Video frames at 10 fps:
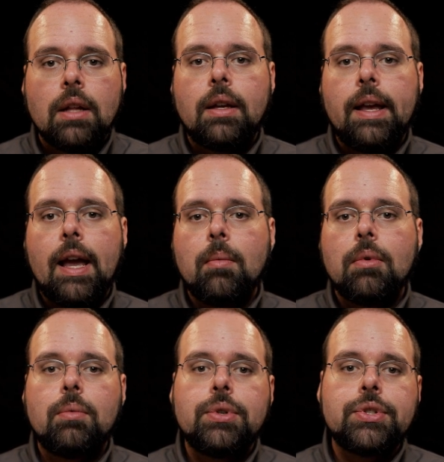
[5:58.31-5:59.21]
the
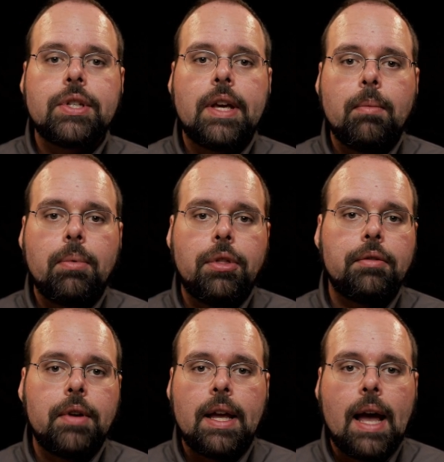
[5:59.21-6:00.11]
camera will skip
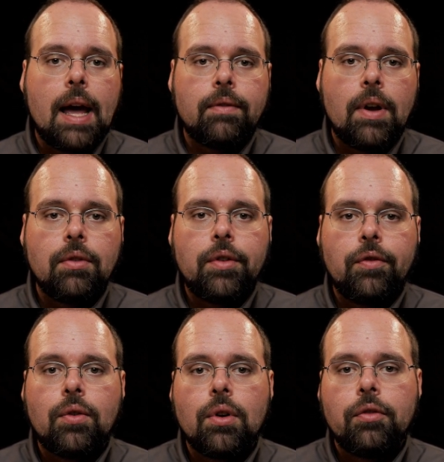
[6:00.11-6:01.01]
three out of every
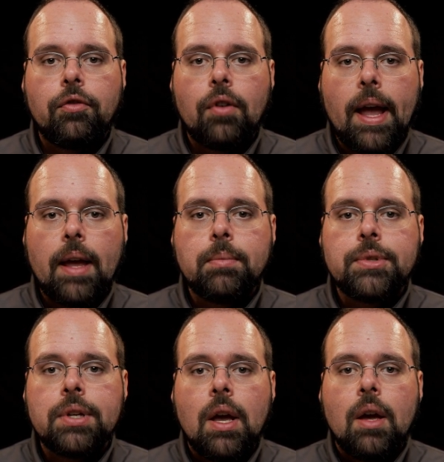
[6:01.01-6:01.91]
four
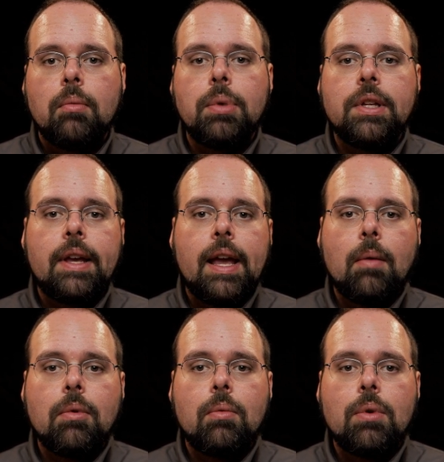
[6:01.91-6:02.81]
frames, but the camera